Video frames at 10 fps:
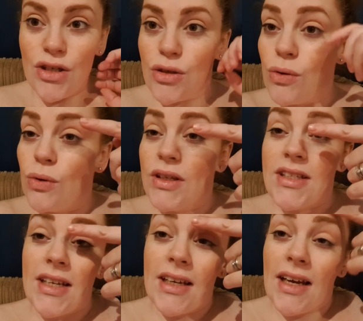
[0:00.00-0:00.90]
to go and
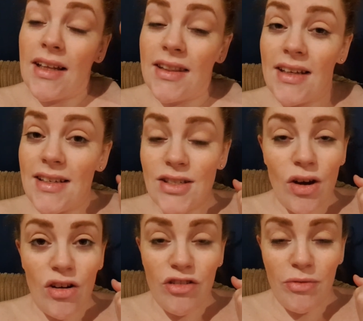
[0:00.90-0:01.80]
take this
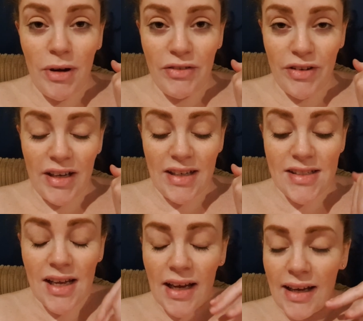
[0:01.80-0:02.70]
off of my face,